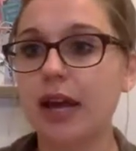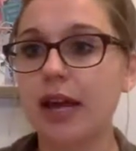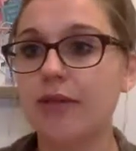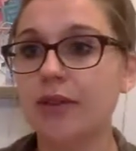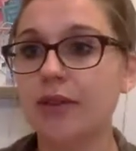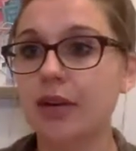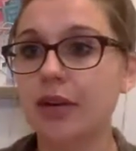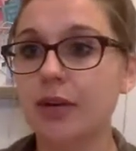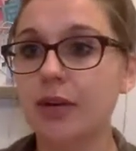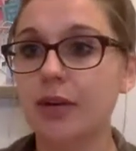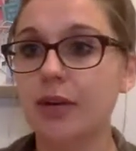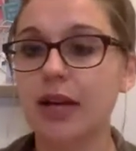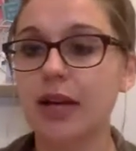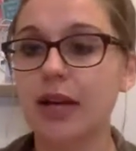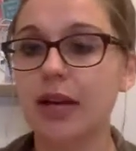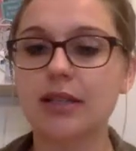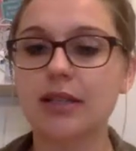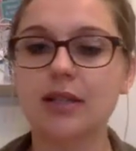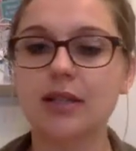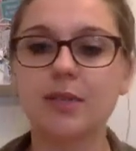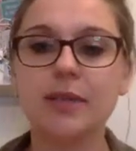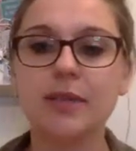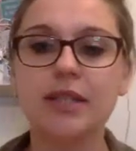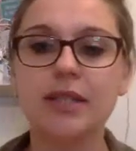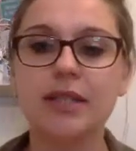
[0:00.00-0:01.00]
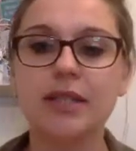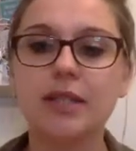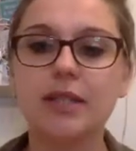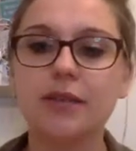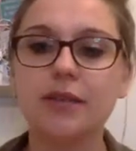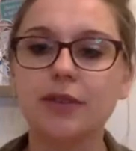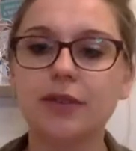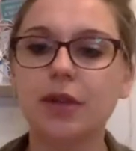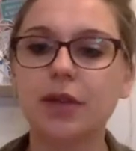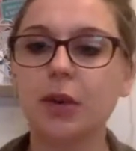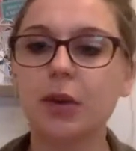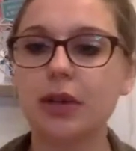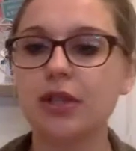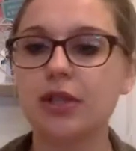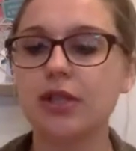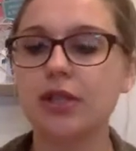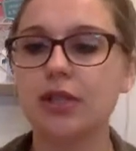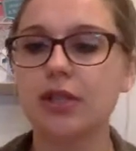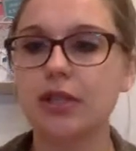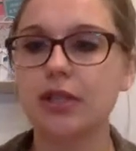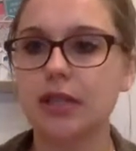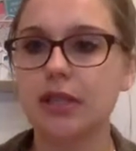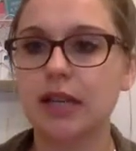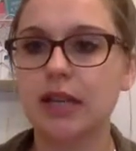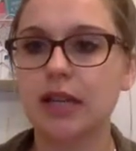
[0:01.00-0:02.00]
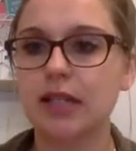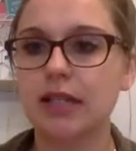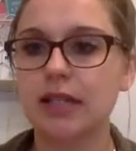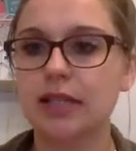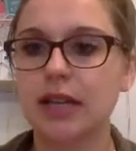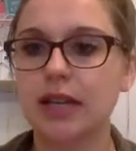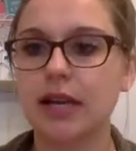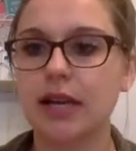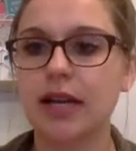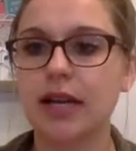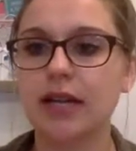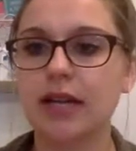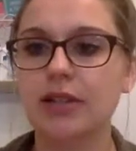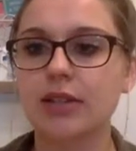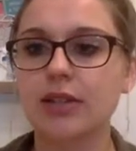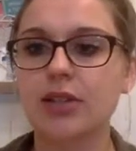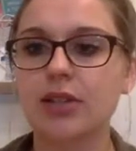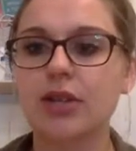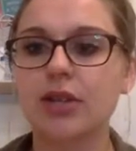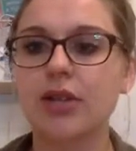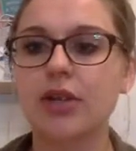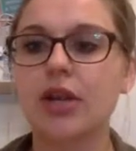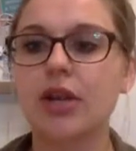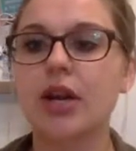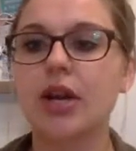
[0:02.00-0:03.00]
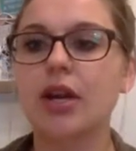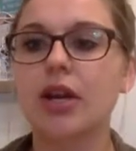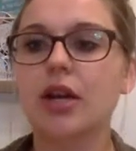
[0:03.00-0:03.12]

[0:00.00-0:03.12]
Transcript: If anyone has specific questions that I did not answer,